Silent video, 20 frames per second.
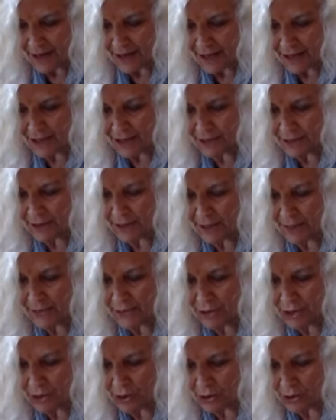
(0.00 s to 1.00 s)
I do what I'm
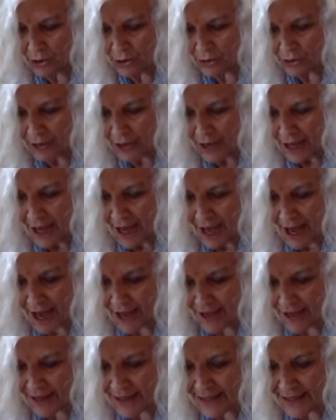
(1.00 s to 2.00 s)
told.
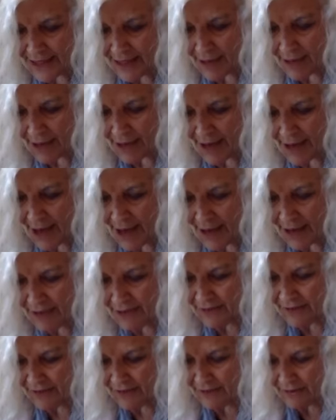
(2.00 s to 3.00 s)
And that's how I
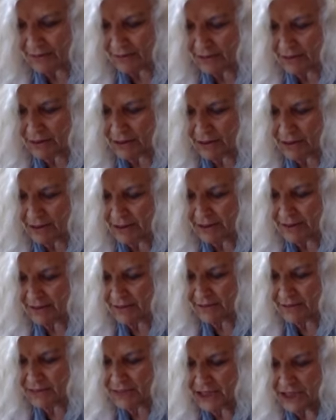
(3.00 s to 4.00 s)
activate miracles.
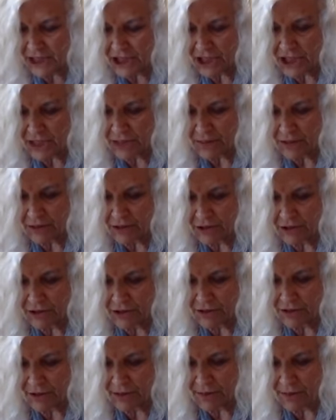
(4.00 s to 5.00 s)
I've been teaching
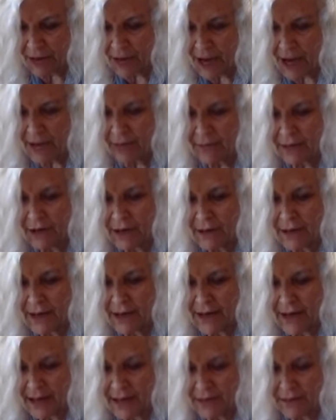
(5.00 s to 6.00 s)
miracles. Right behind me are
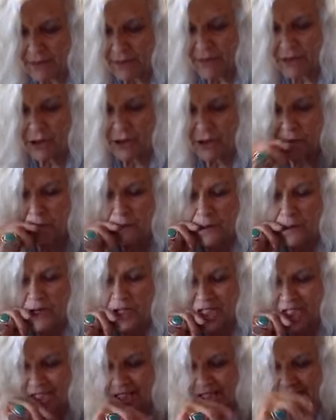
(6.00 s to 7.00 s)
my miracle
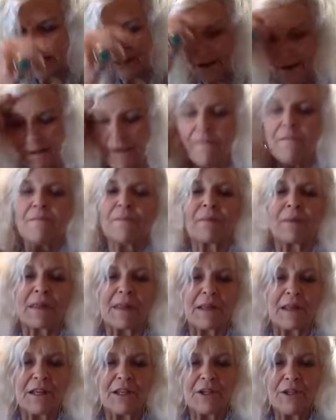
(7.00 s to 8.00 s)
books.
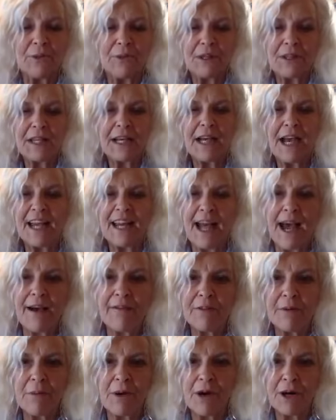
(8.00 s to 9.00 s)
You would think I'd
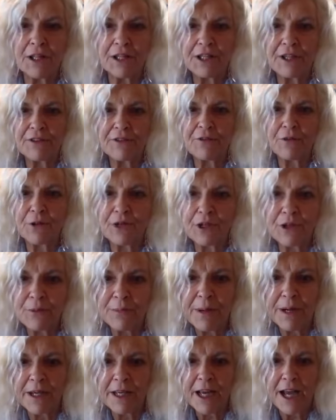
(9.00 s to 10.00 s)
have them all here for
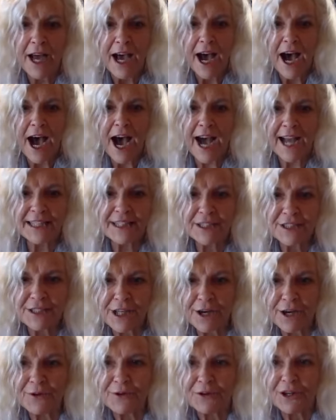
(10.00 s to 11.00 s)
you, but I
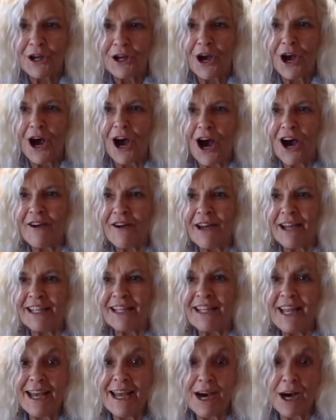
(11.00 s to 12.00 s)
don't. All
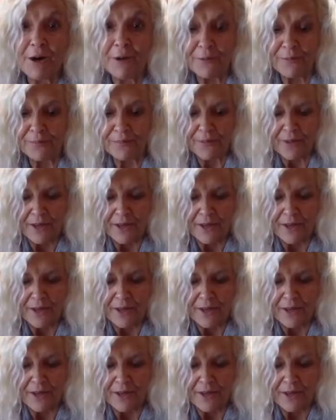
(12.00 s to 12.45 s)
right, now.